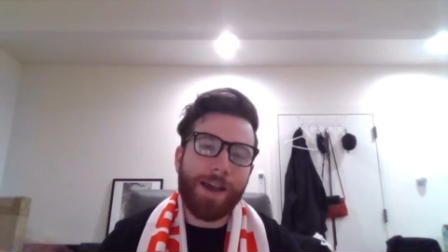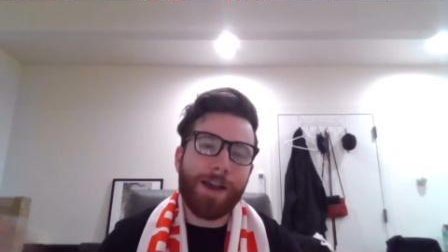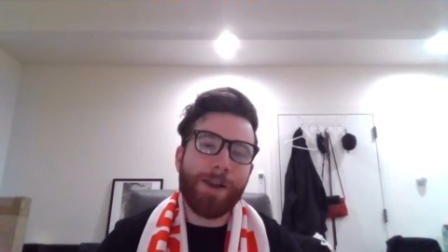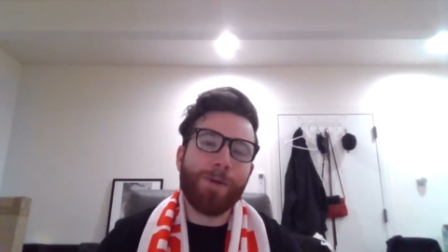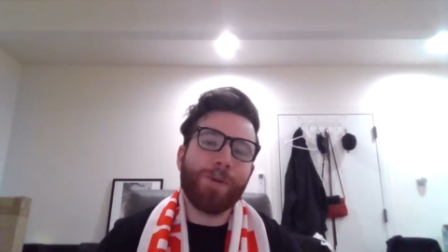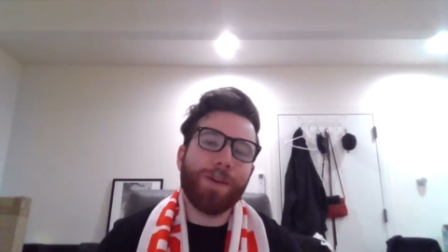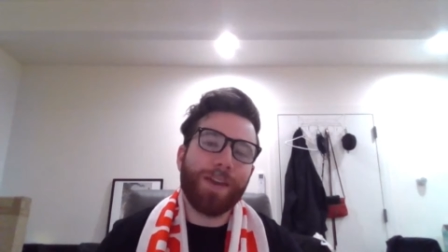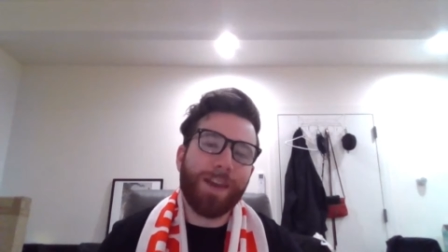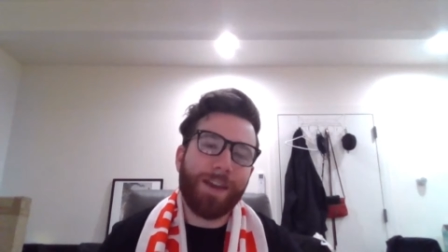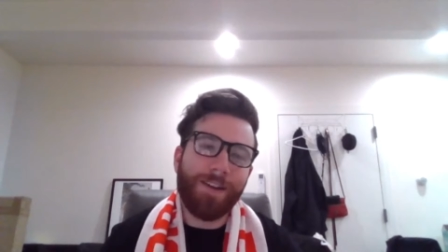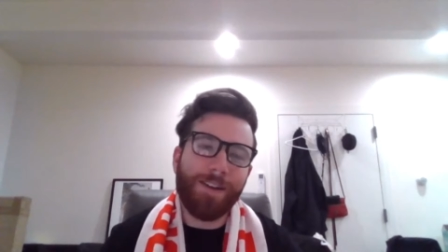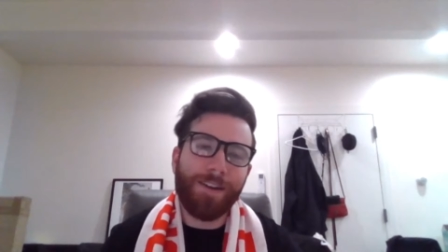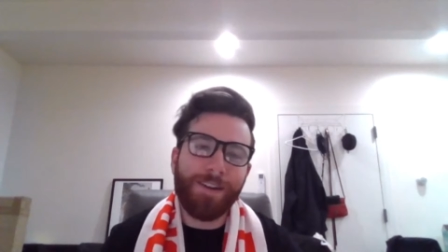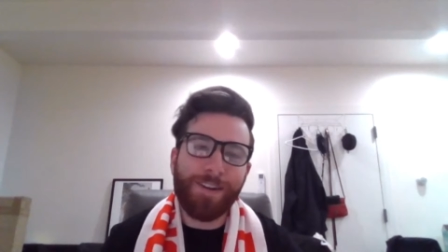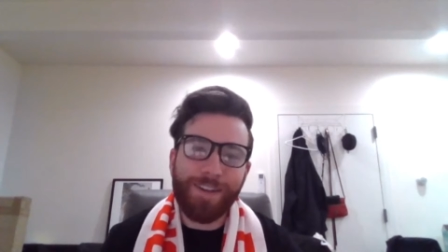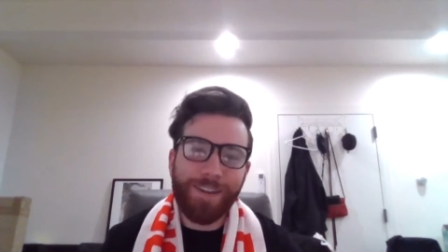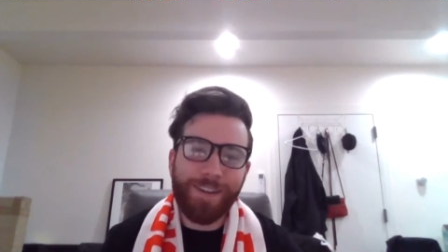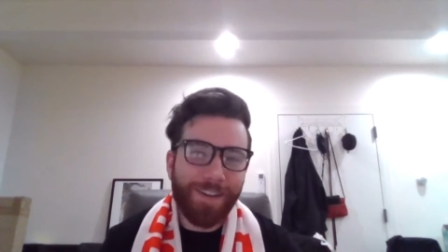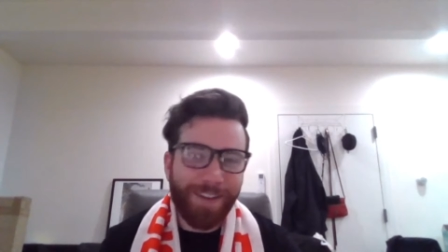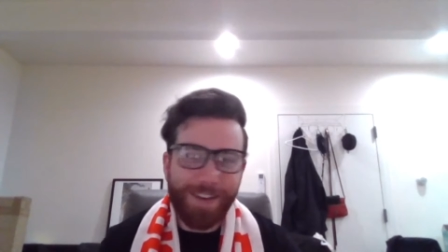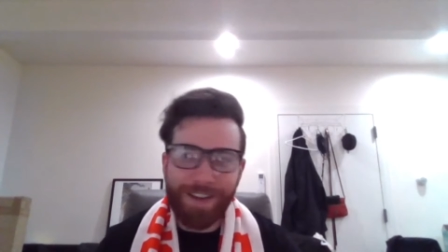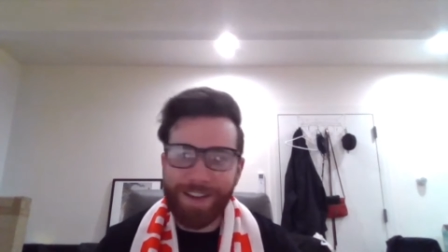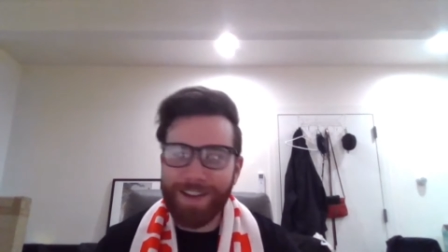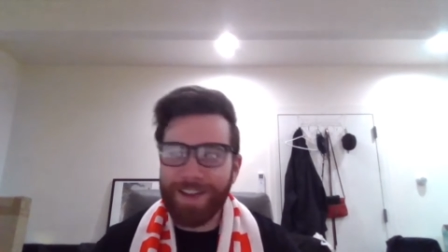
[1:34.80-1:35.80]
I don't care
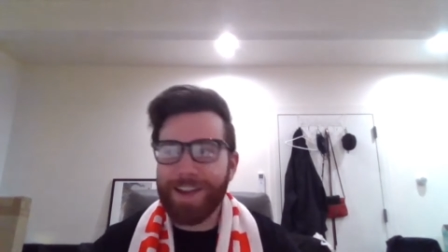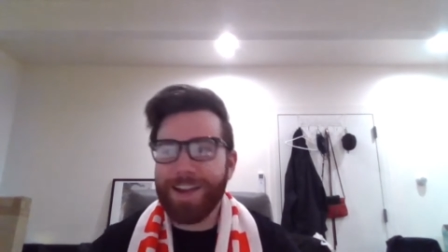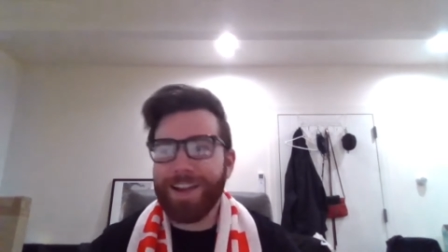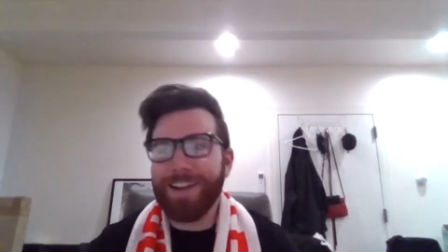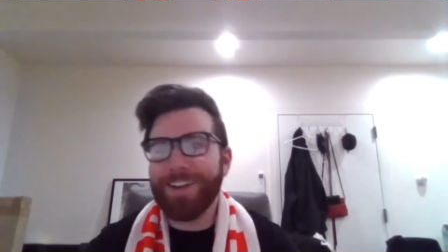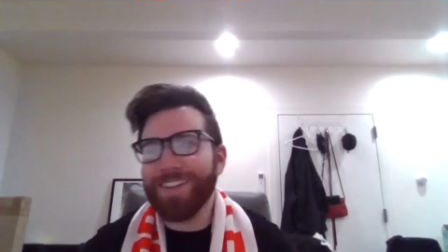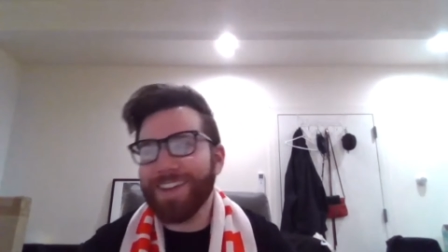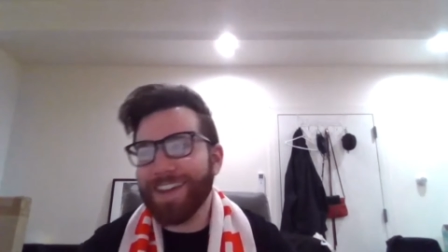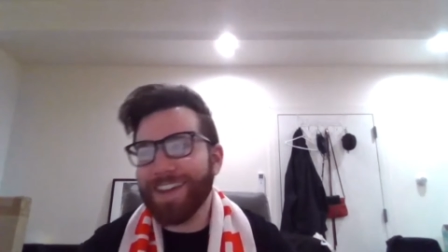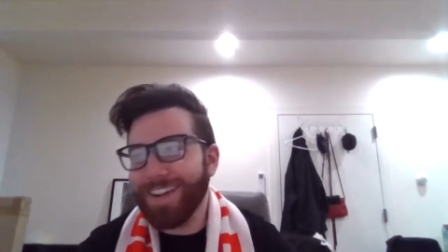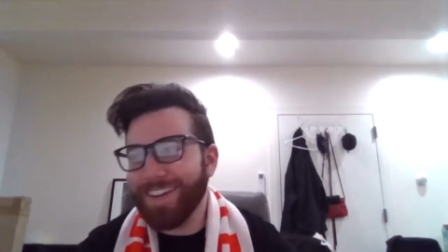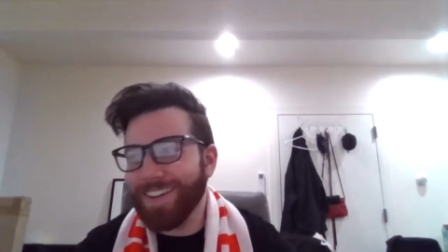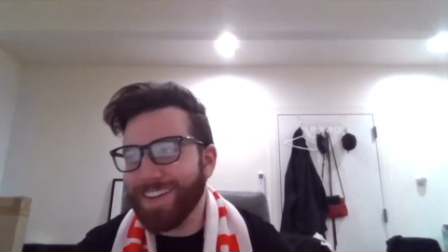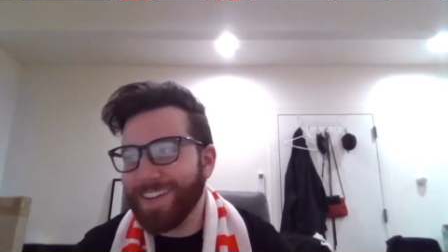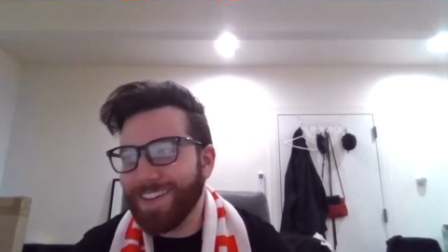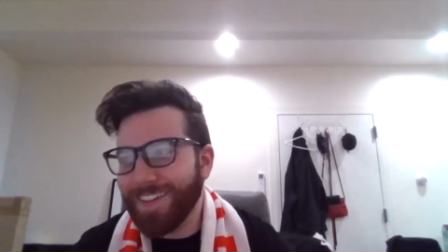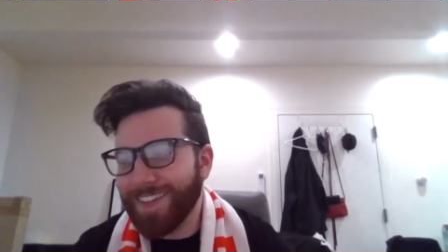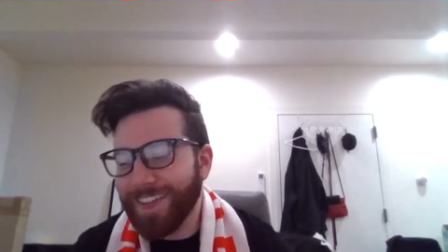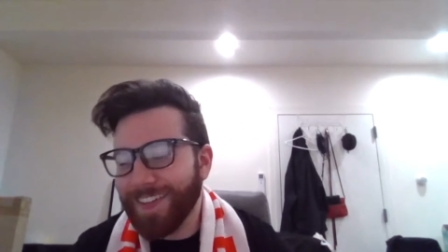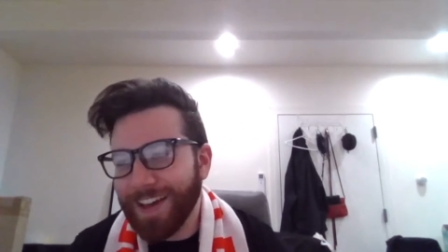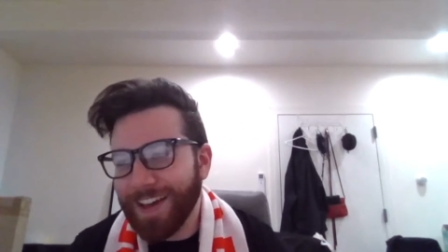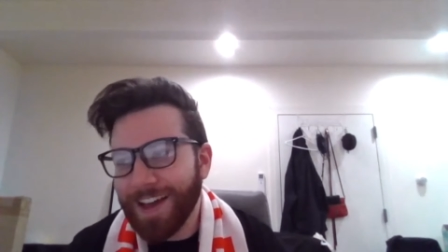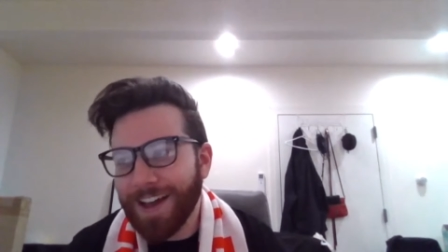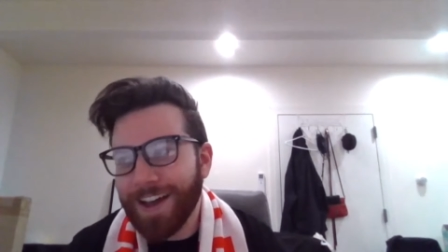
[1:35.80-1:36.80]
at
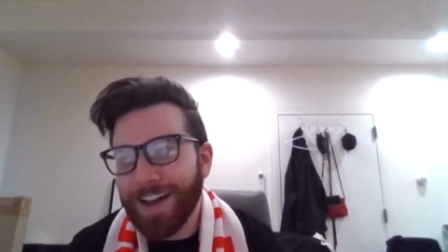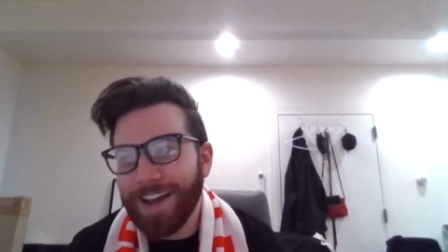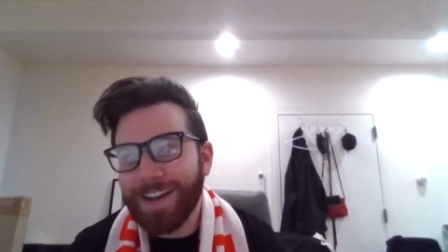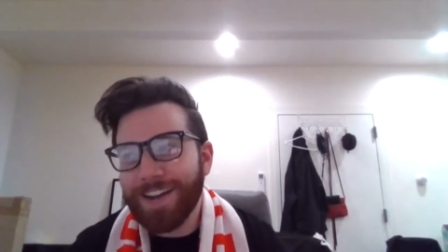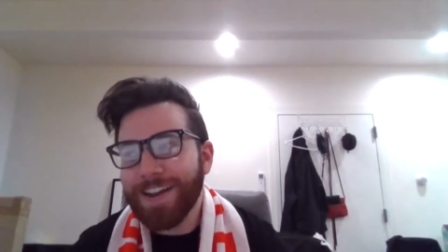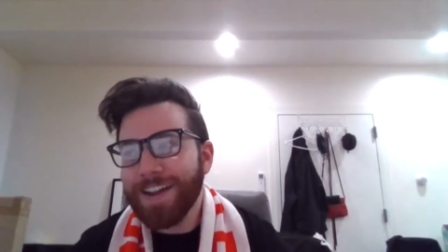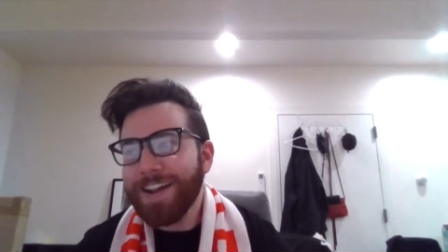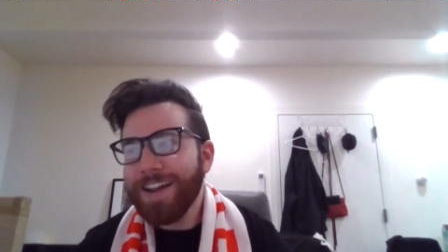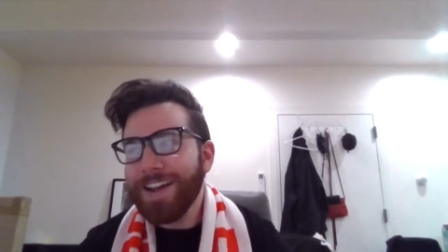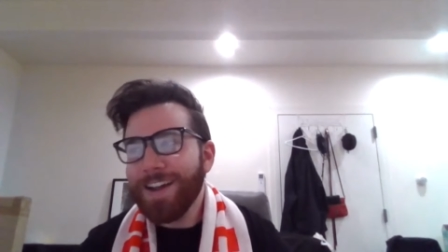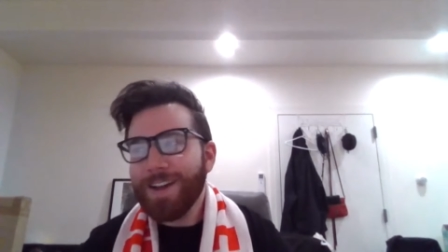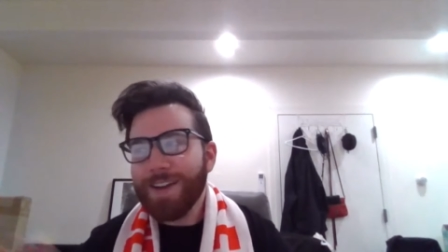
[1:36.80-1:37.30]
all.